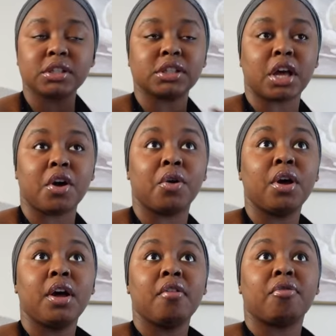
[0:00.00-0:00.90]
So
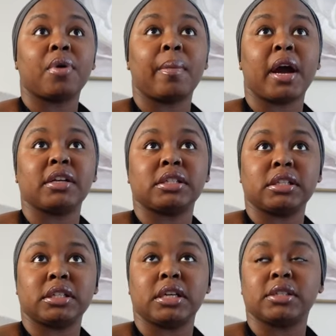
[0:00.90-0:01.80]
for Walmart, I just
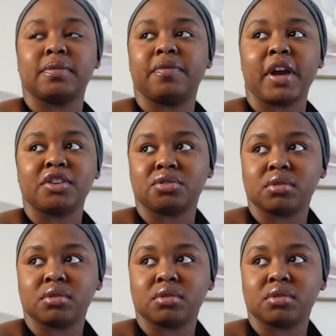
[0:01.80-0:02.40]
need to get some facial